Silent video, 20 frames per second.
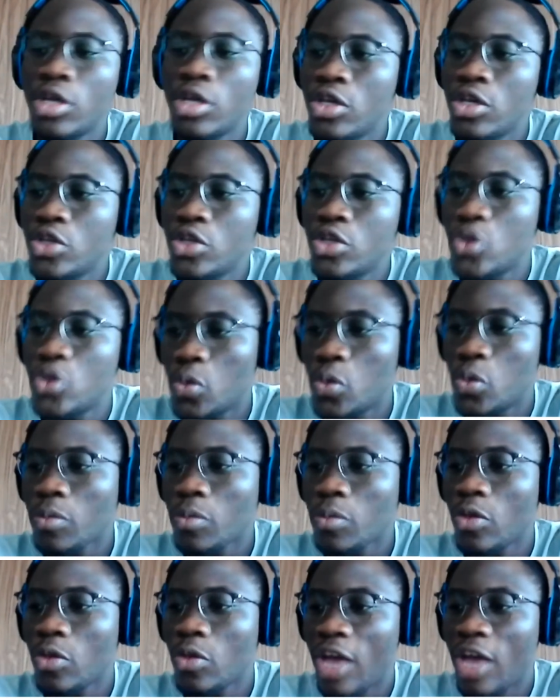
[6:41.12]
So
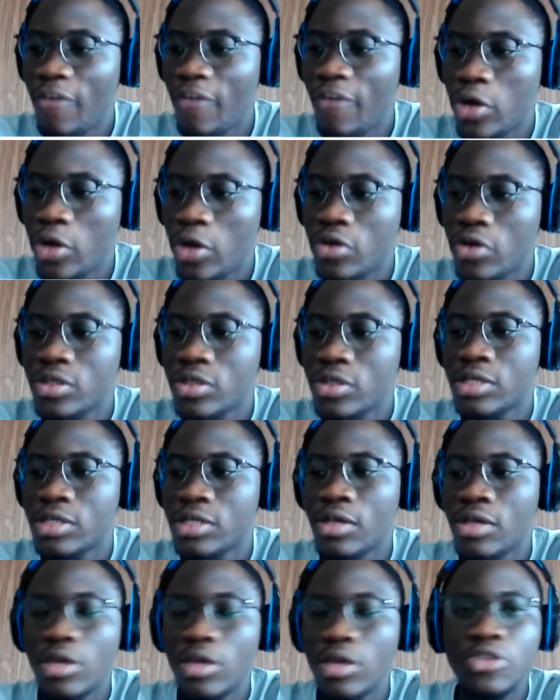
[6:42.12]
we have models
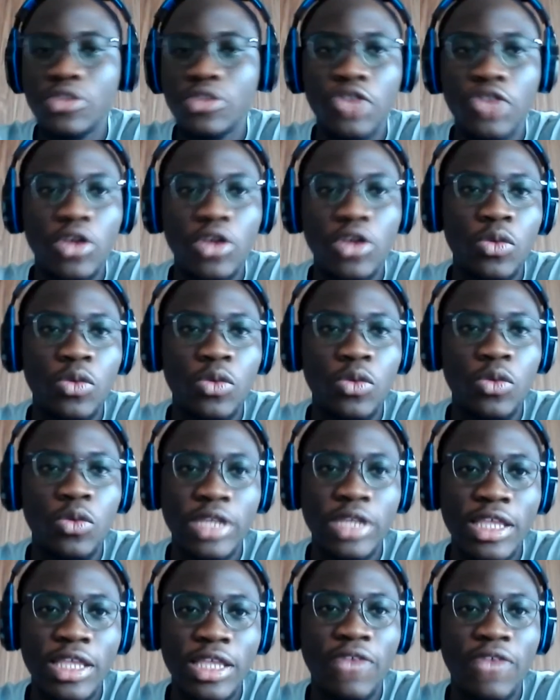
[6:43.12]
trained on
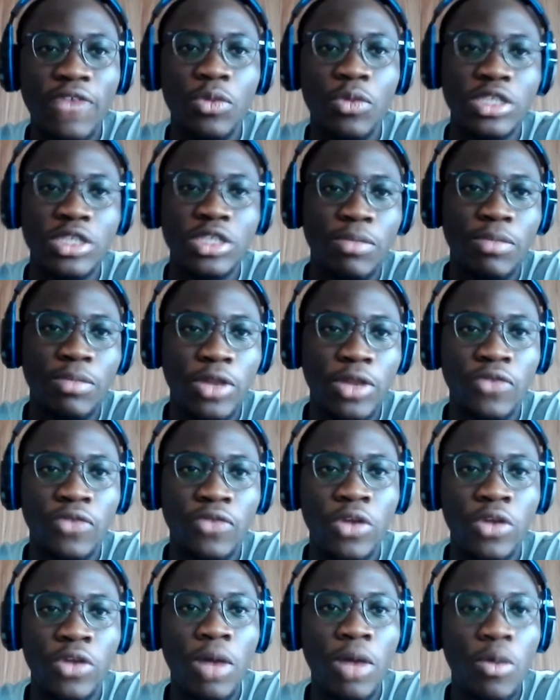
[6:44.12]
data from western part of the
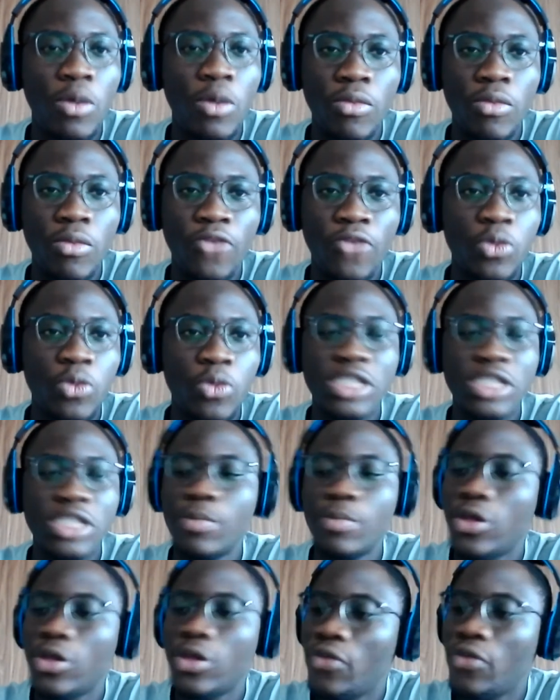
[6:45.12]
world,
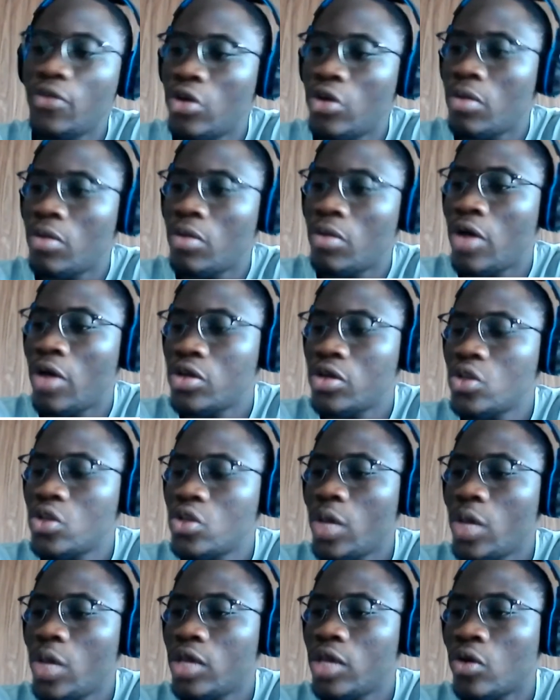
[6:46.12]
but we're also
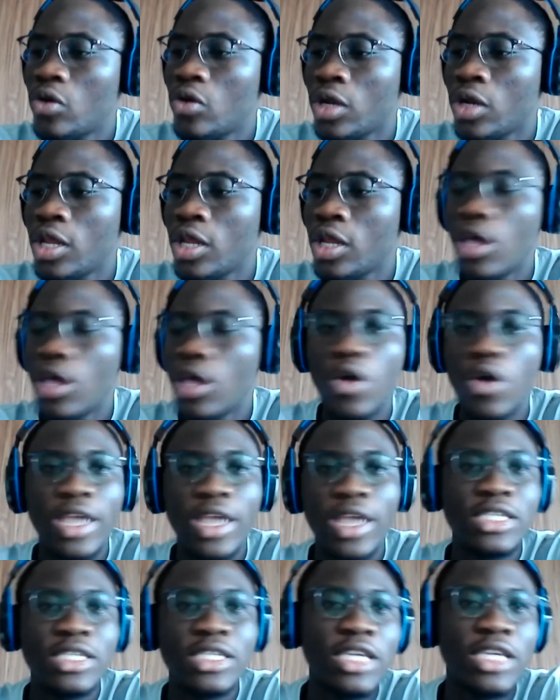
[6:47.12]
working on
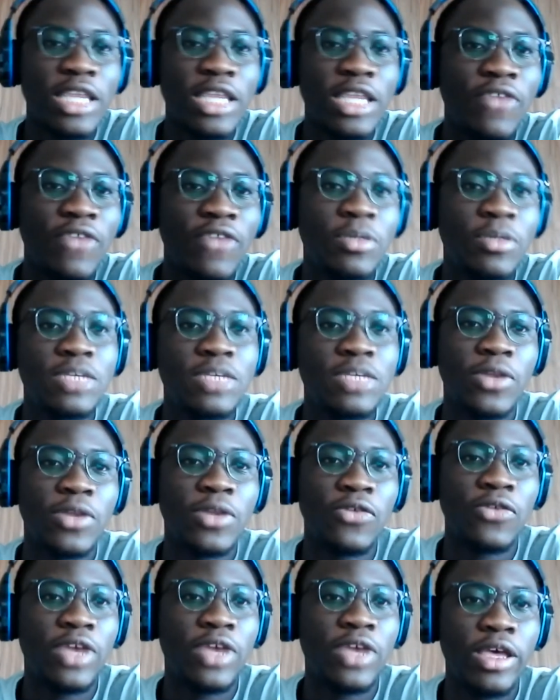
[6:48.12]
collecting data from this part of
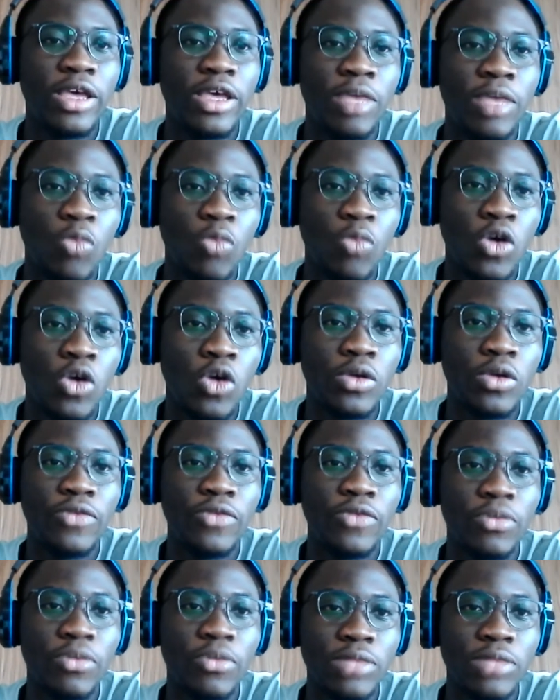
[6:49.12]
the world,
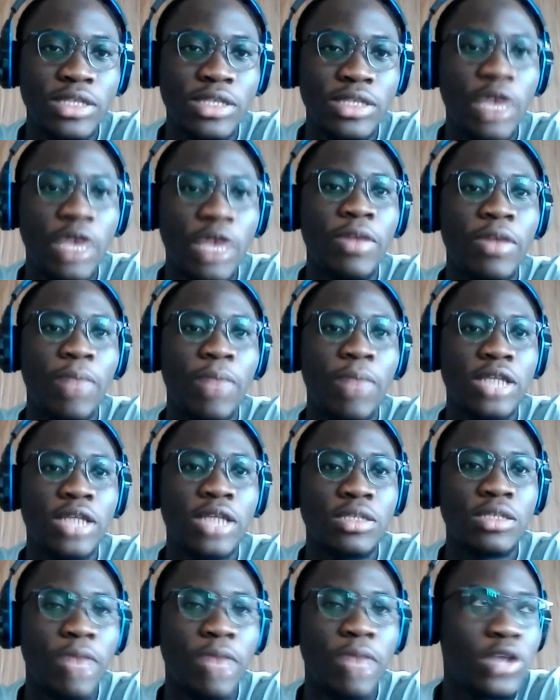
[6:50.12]
from the southern part.
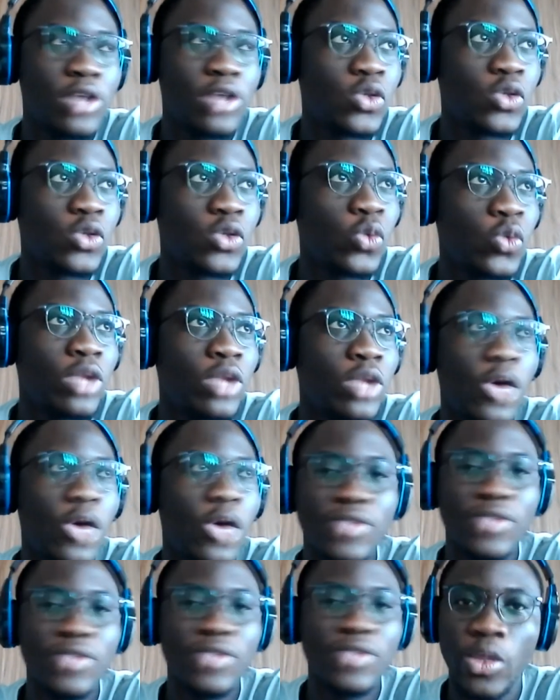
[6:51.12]
So now we
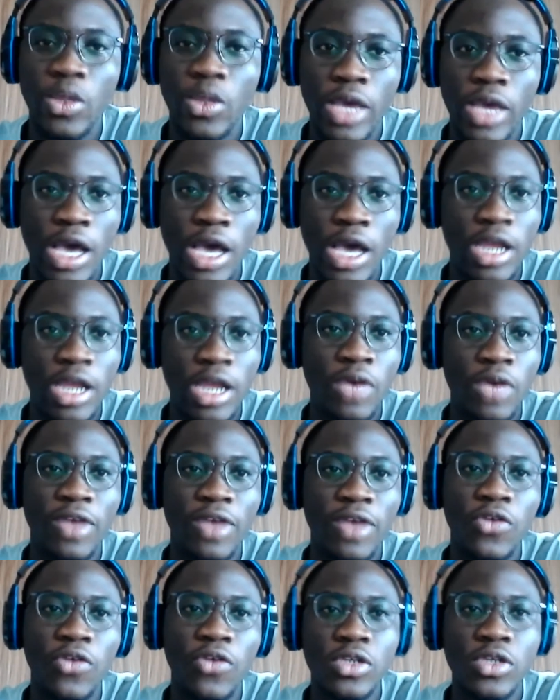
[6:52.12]
started with Ghana. We are
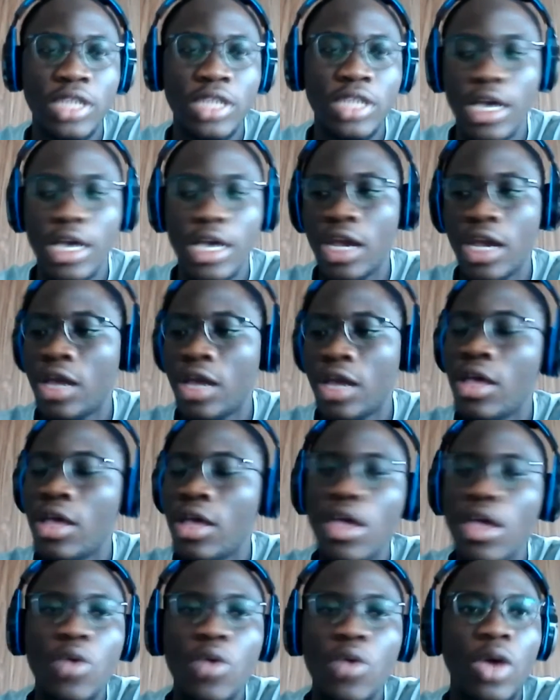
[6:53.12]
focusing on Ghana.
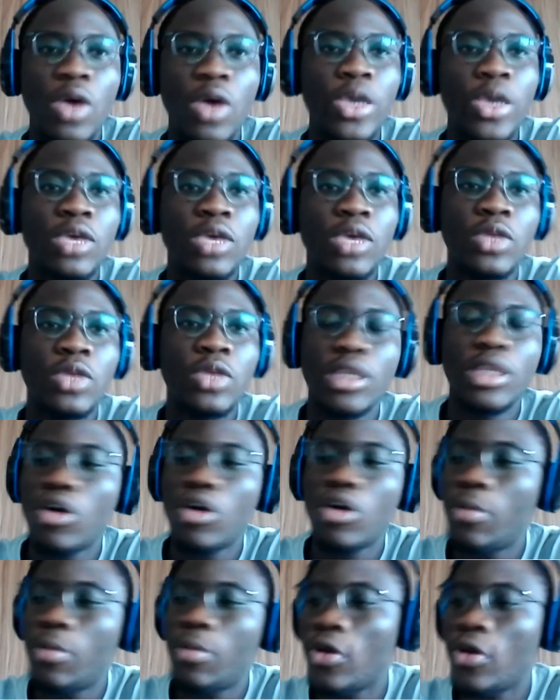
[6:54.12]
We are working with a
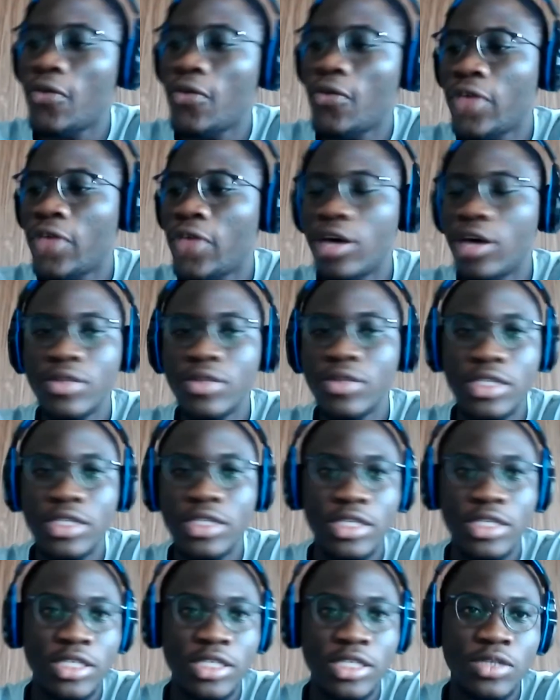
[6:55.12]
couple of health
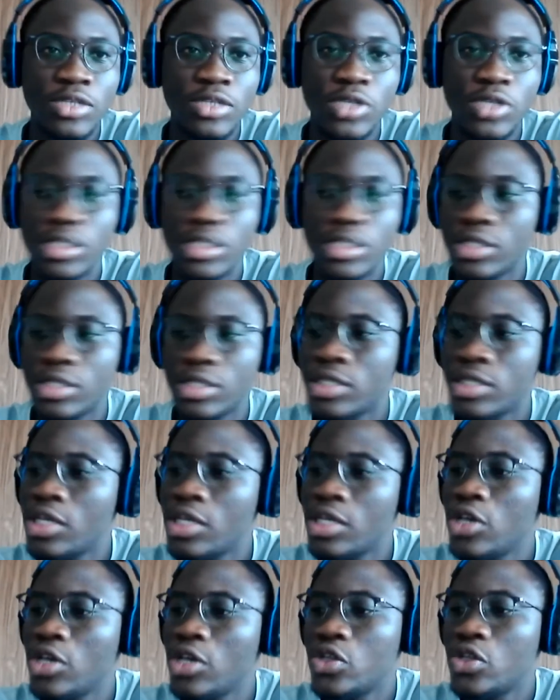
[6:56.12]
institutions
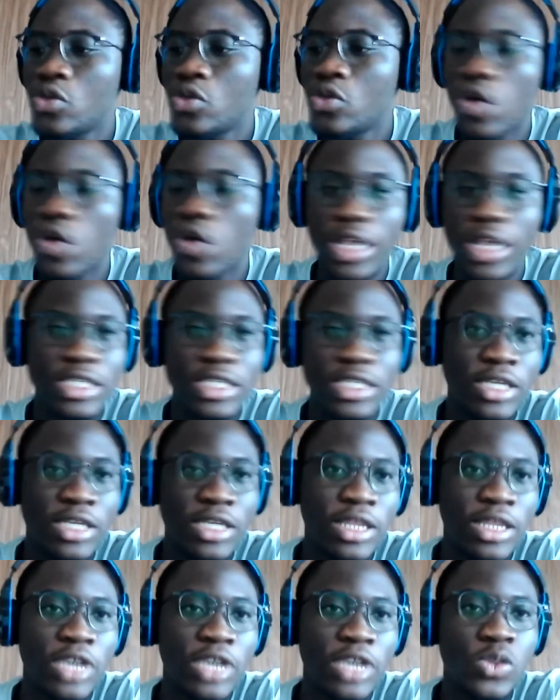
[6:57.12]
to collect data.
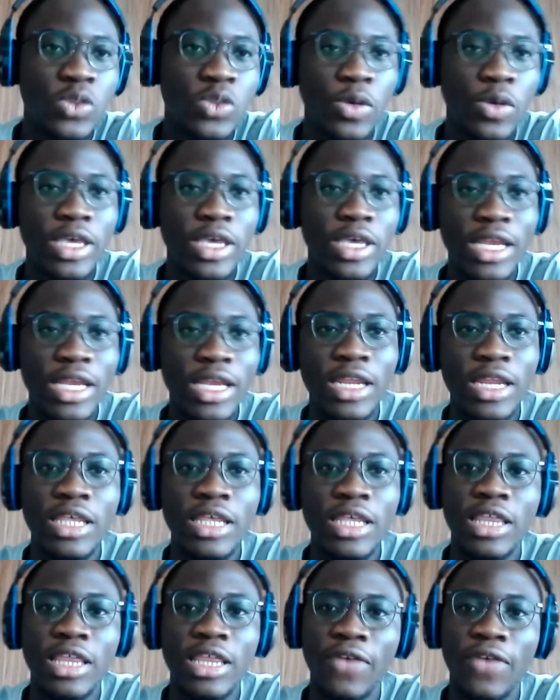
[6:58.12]
So when we get the data
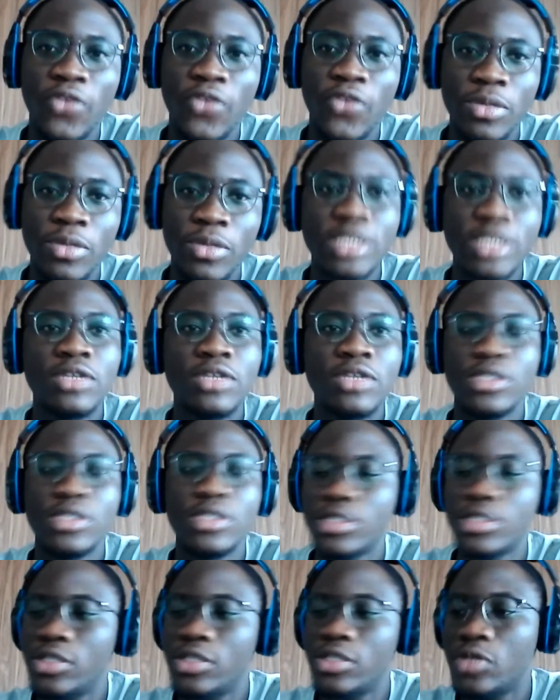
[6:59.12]
from these health
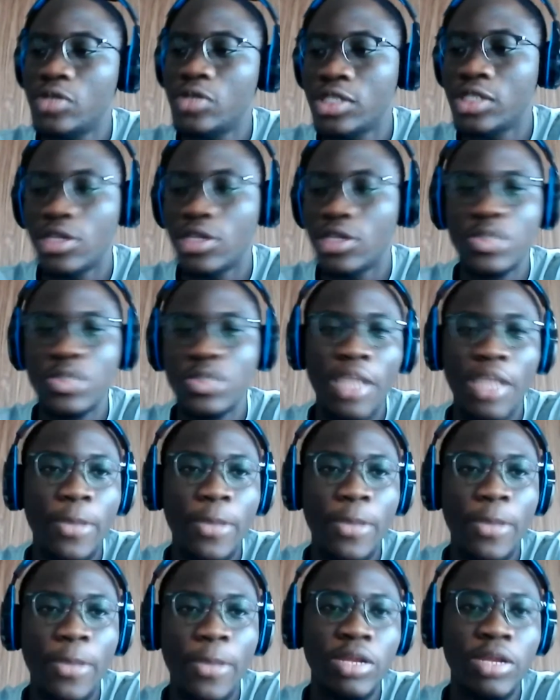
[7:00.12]
institutions, then we start
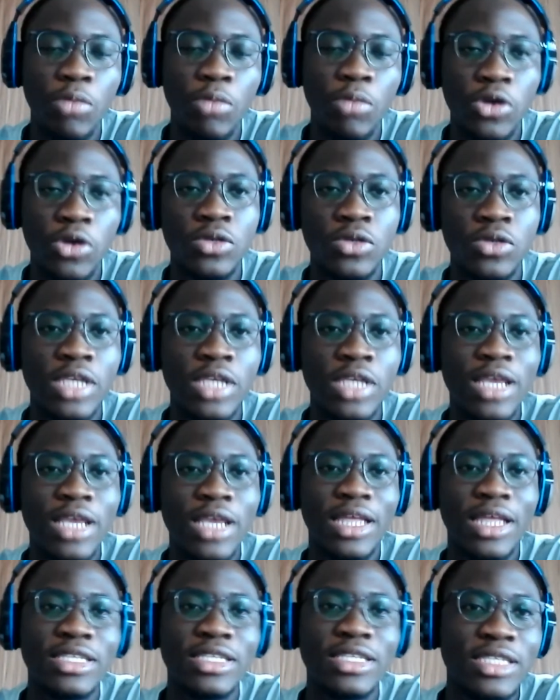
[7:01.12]
building models
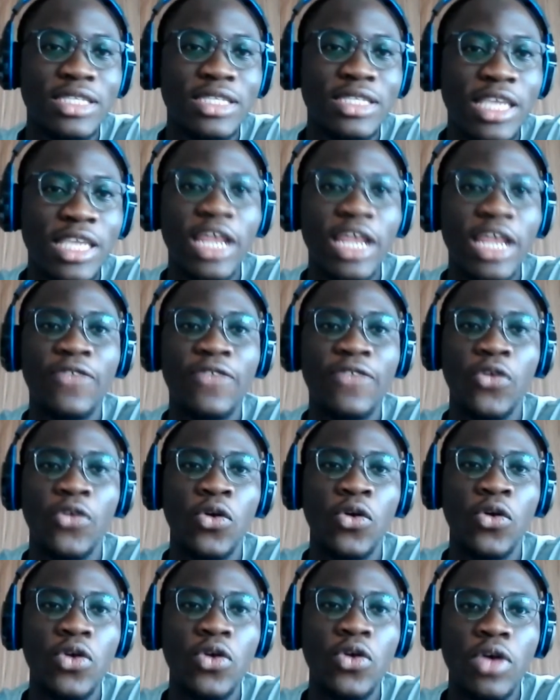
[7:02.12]
that is tailored for
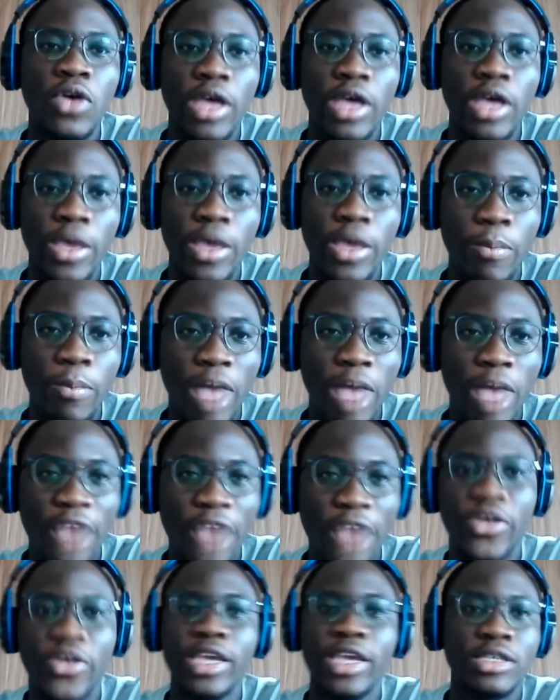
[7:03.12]

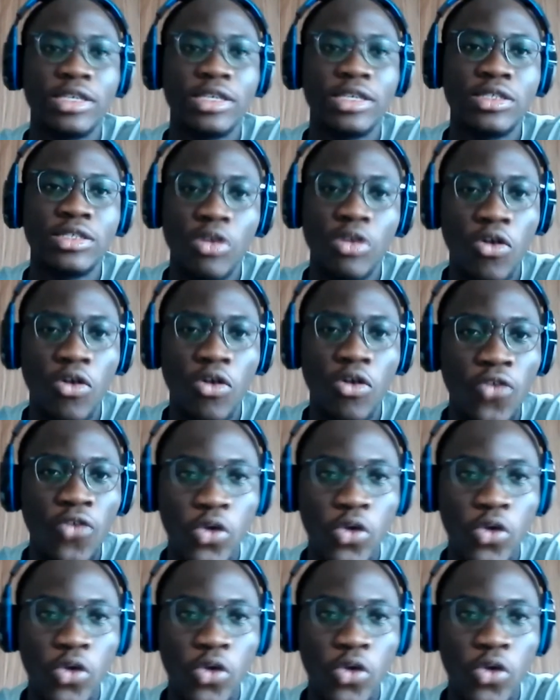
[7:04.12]
Africans or for